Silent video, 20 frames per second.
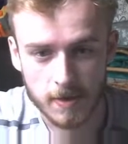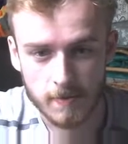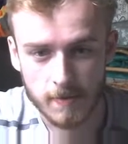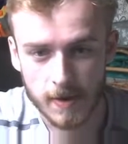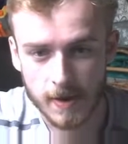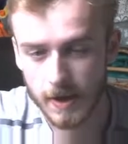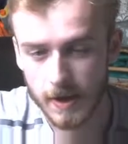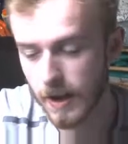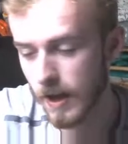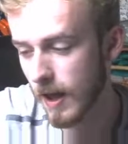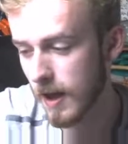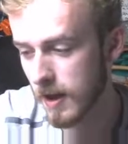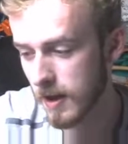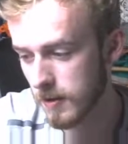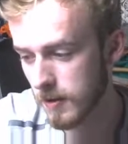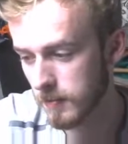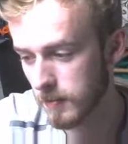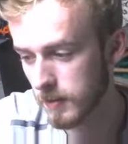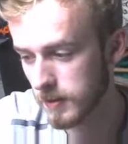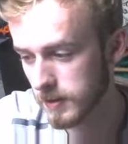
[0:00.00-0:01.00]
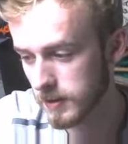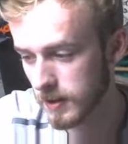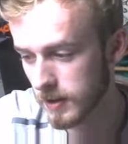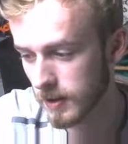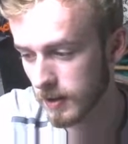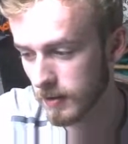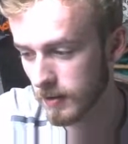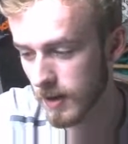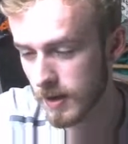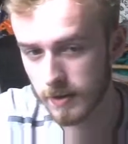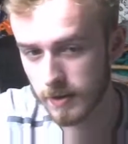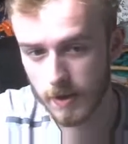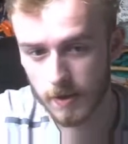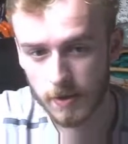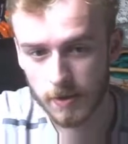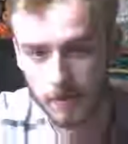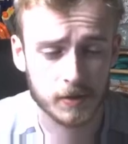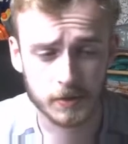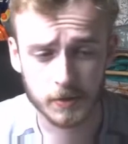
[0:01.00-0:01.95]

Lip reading: Bot, and we're just going to create this.